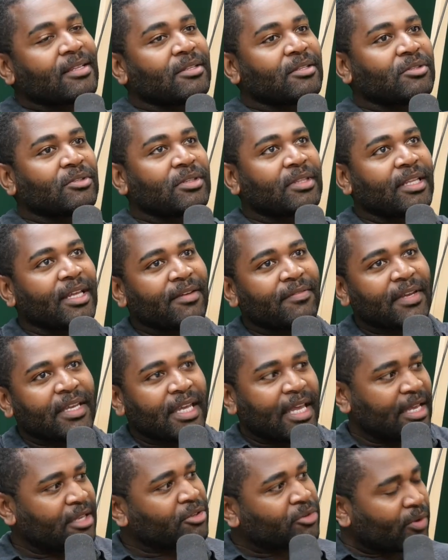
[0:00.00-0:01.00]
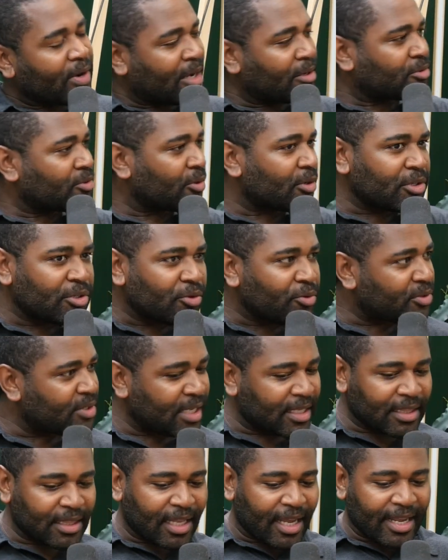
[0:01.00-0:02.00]
living indoor, outdoor,
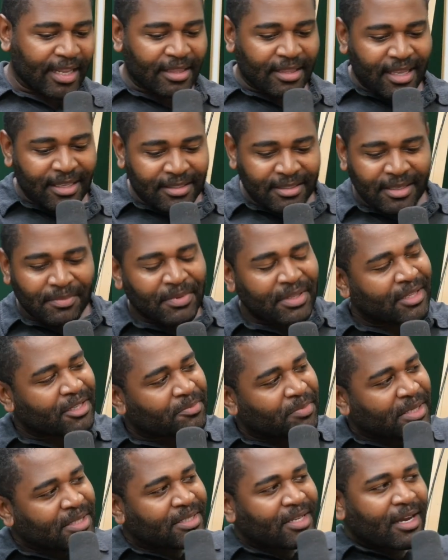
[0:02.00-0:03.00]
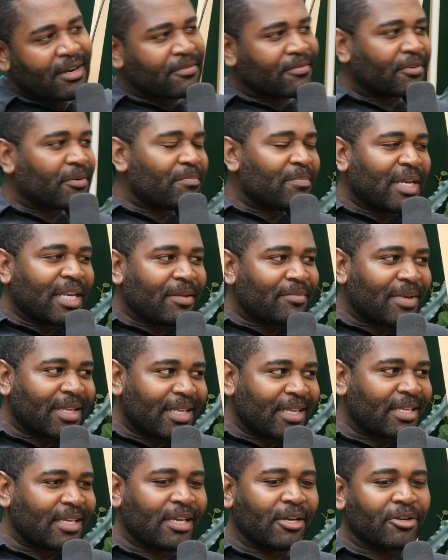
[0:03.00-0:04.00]
using light. That's something that's been done for many, many
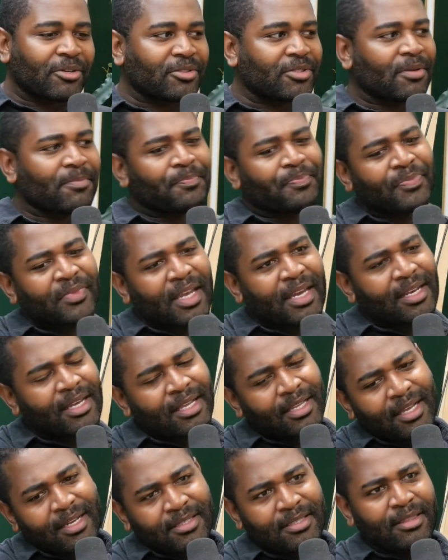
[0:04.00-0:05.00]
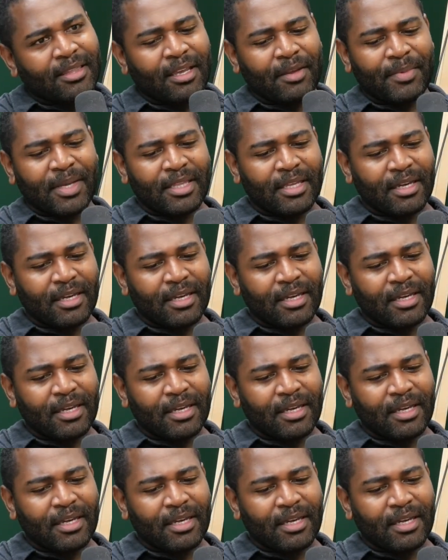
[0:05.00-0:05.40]
years. And I like to think about